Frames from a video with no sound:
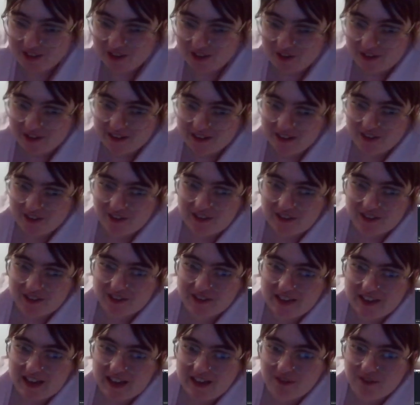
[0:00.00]
Sonic
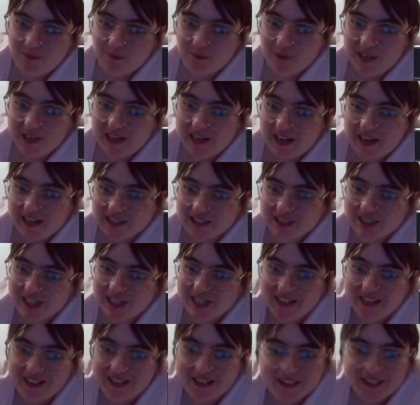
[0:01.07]
said, we got a
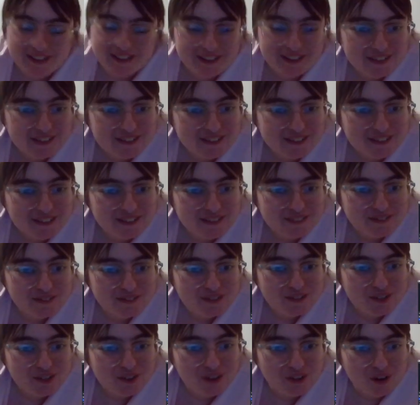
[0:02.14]
shit.
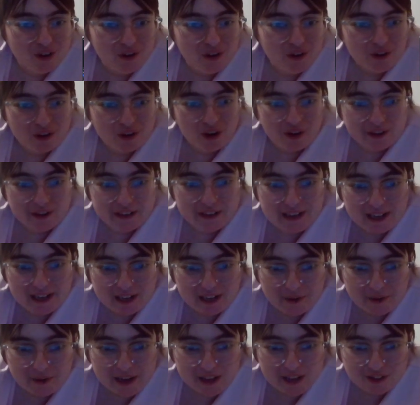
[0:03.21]
Oh,
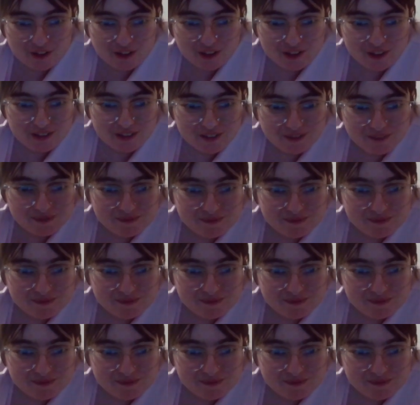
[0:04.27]
cardiac arrest?